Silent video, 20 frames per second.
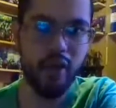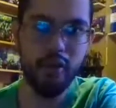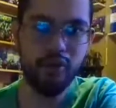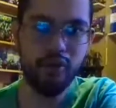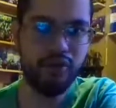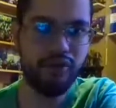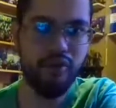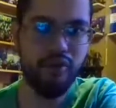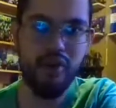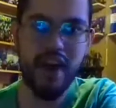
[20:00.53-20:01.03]

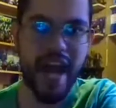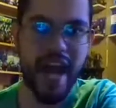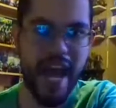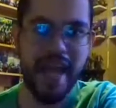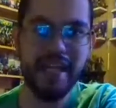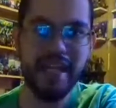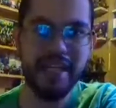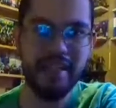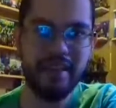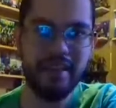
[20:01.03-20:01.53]
goes
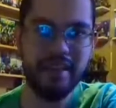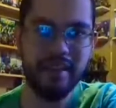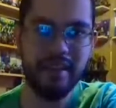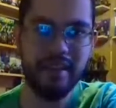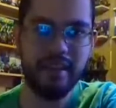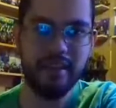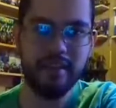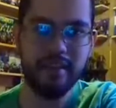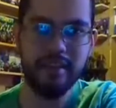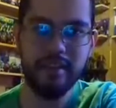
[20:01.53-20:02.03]
for
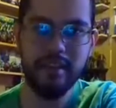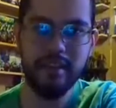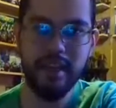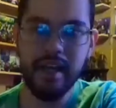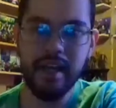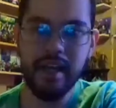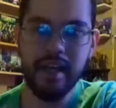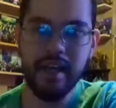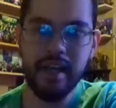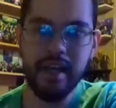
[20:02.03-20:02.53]
anything.
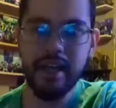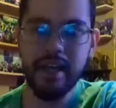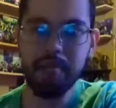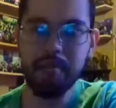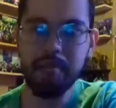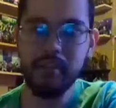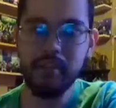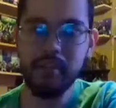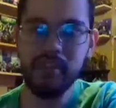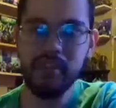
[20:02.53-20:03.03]

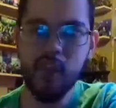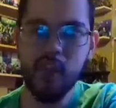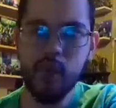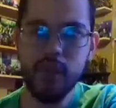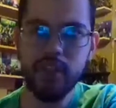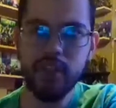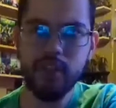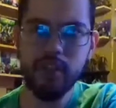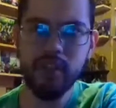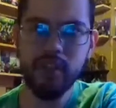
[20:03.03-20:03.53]
You
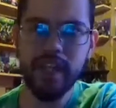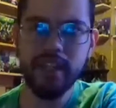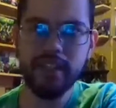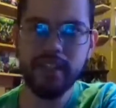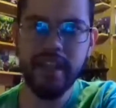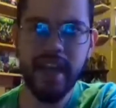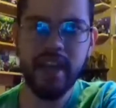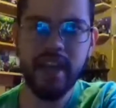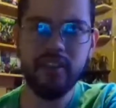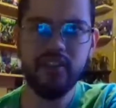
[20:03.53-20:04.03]
think when you look
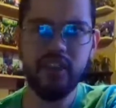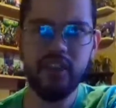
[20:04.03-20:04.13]
at the